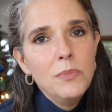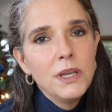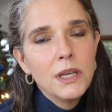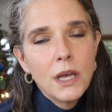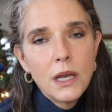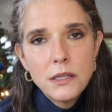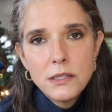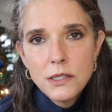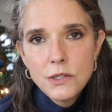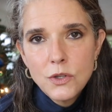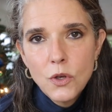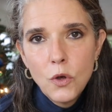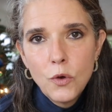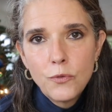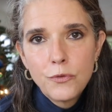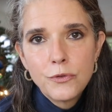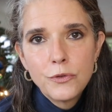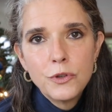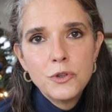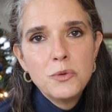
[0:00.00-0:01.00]
because it's whole
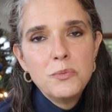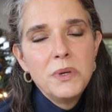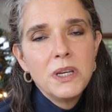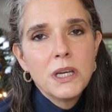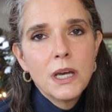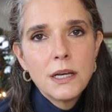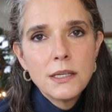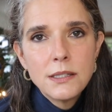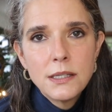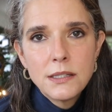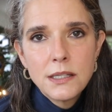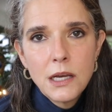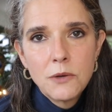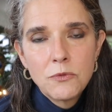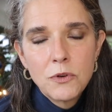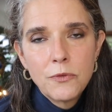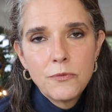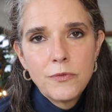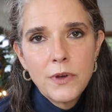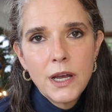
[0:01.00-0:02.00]
fruit, because it's
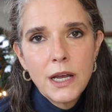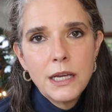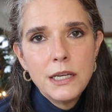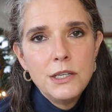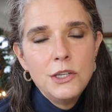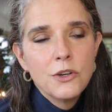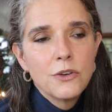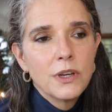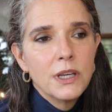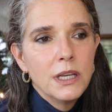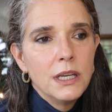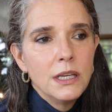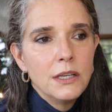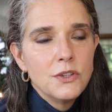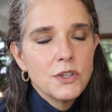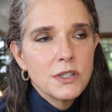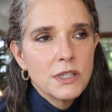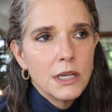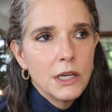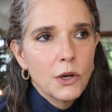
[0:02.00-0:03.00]
unrefined, you're getting
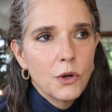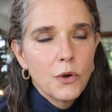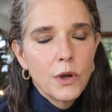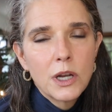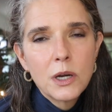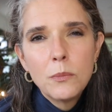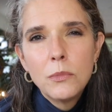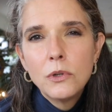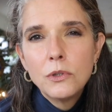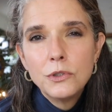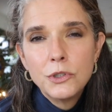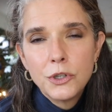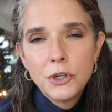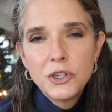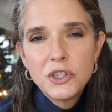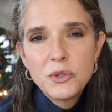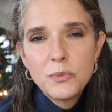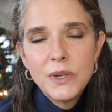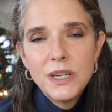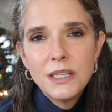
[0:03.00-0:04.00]
just incredible
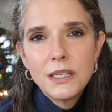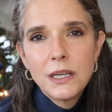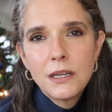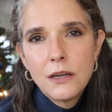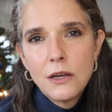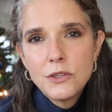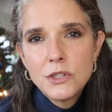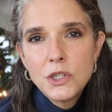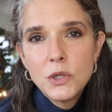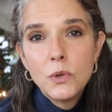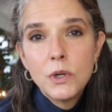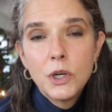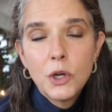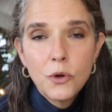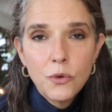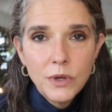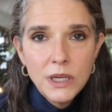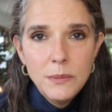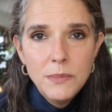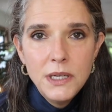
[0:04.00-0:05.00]
nourishment and also a
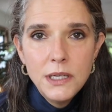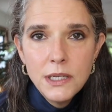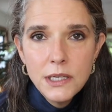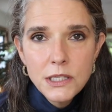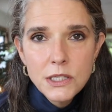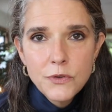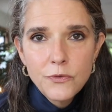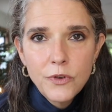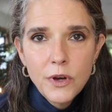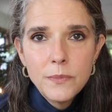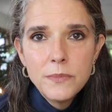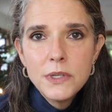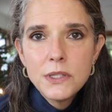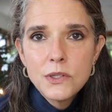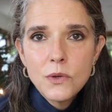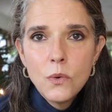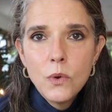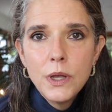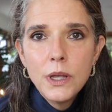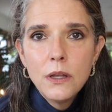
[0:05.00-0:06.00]
creaminess from
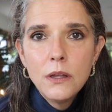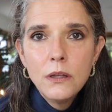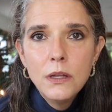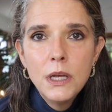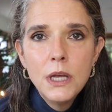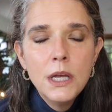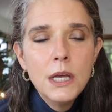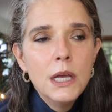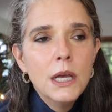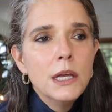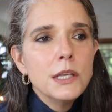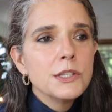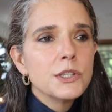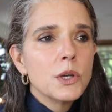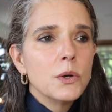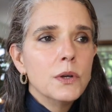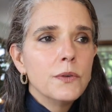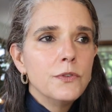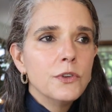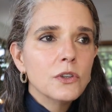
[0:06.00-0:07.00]
this oil.
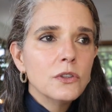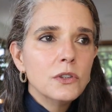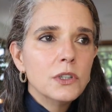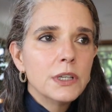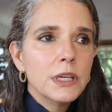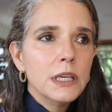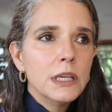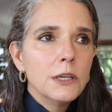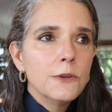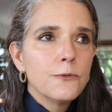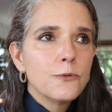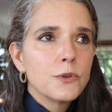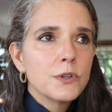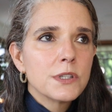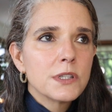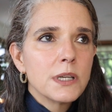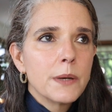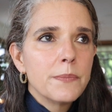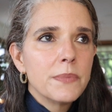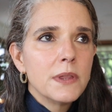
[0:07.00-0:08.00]
So if you're looking for
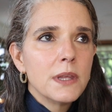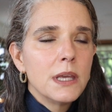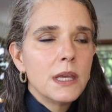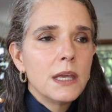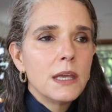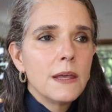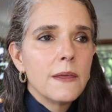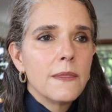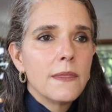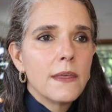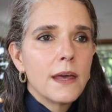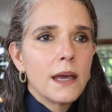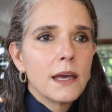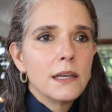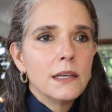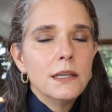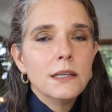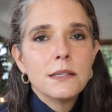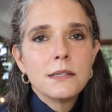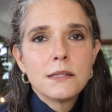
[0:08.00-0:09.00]
something
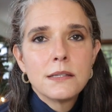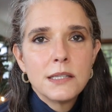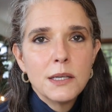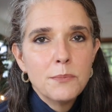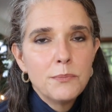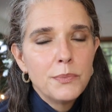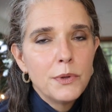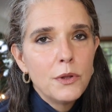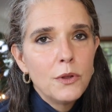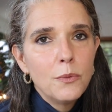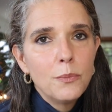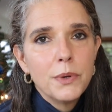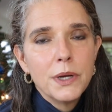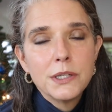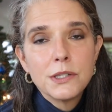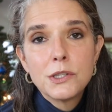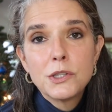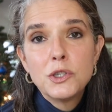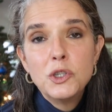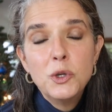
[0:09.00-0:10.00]
that is simple
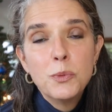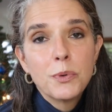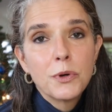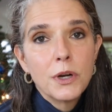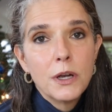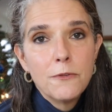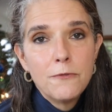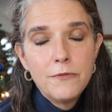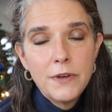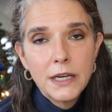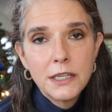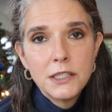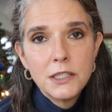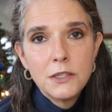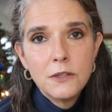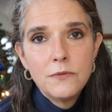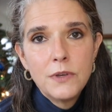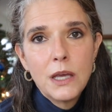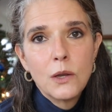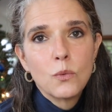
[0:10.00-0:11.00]
but super
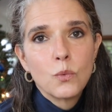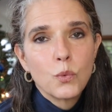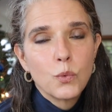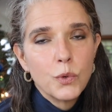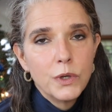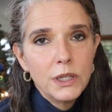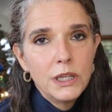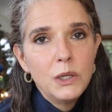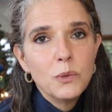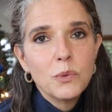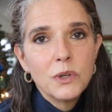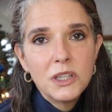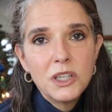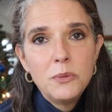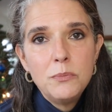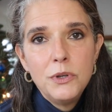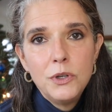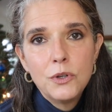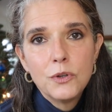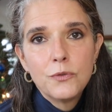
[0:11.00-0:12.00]
effective and really, really
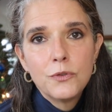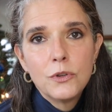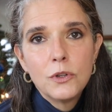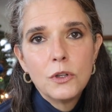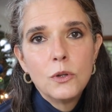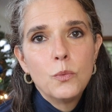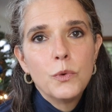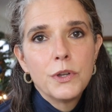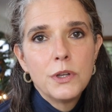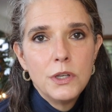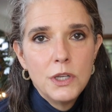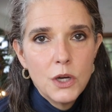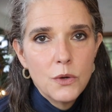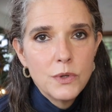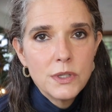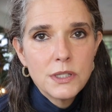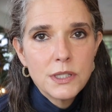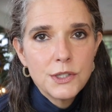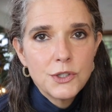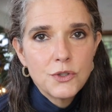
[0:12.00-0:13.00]
beautiful, beautiful with no
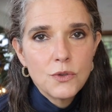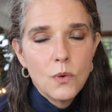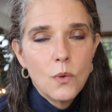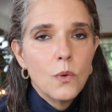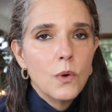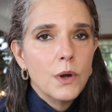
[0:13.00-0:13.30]
essential